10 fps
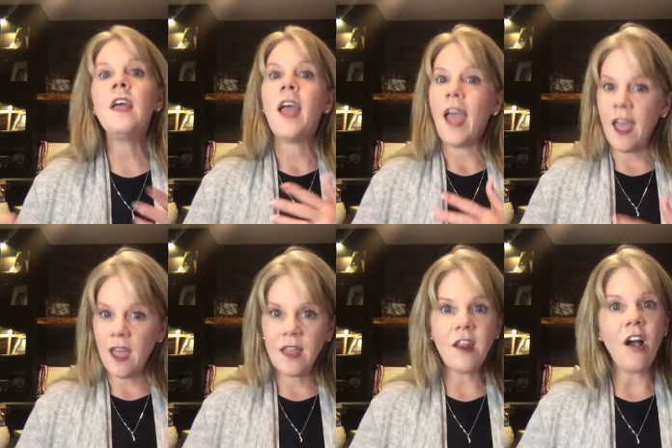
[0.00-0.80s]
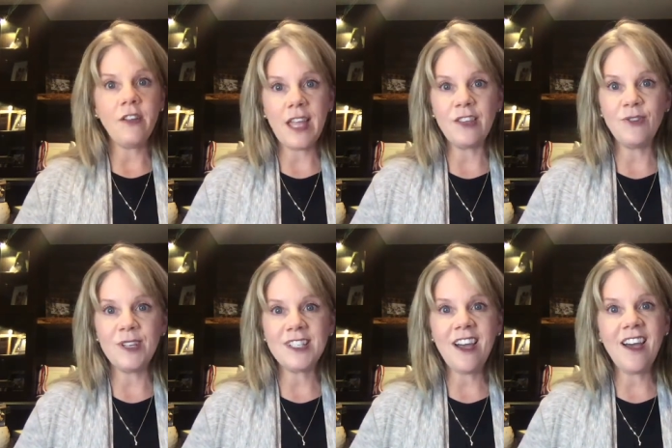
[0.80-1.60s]
and I'll get you in
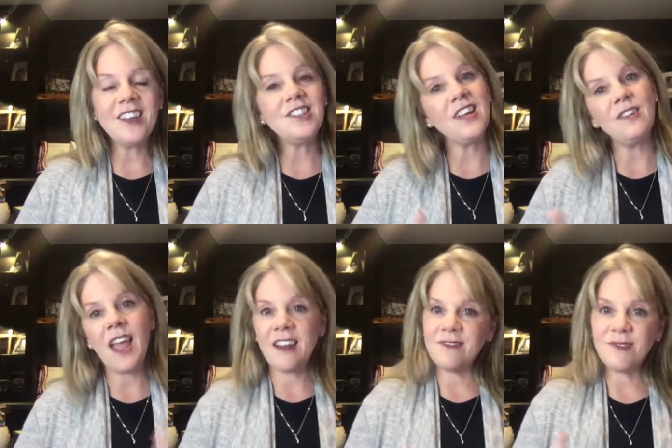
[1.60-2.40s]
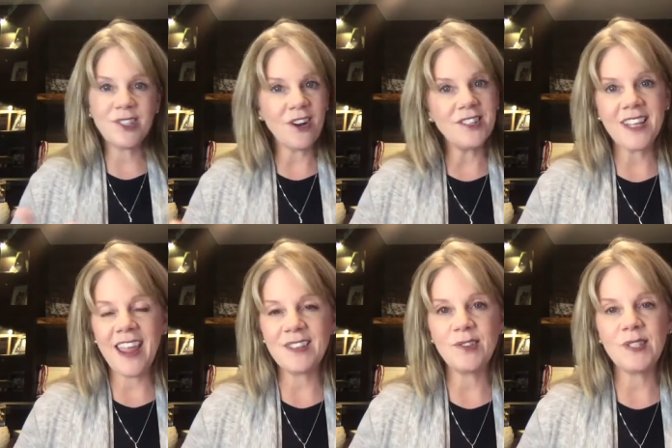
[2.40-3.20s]
touch and, and start to
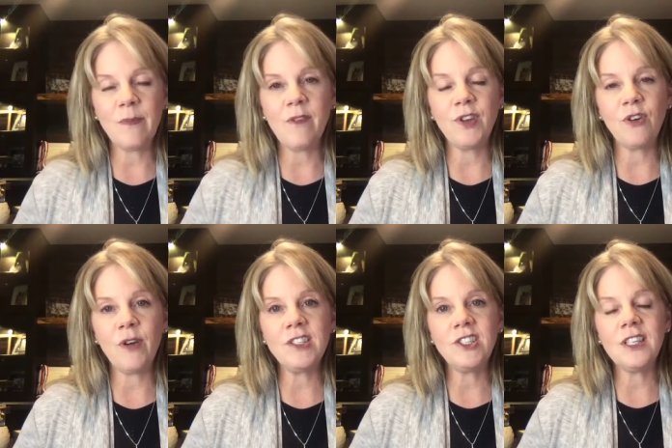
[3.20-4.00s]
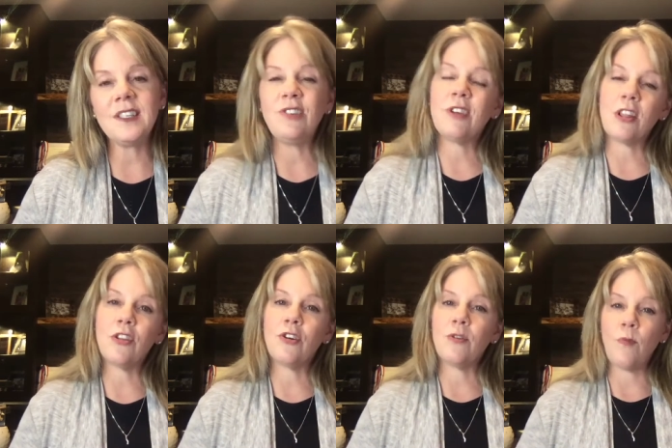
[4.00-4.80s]
answer some of your questions, and you can
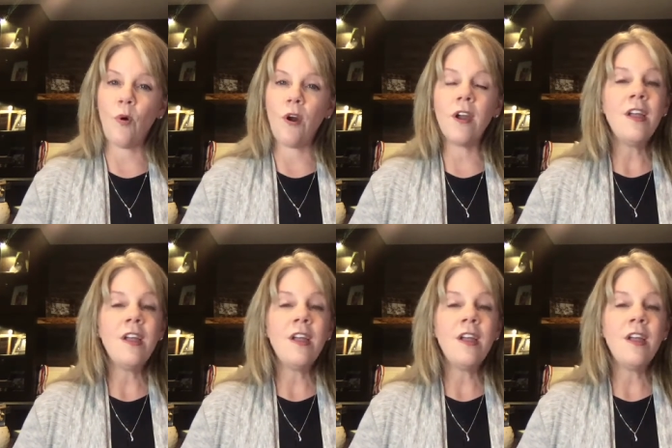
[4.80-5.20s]
learn more.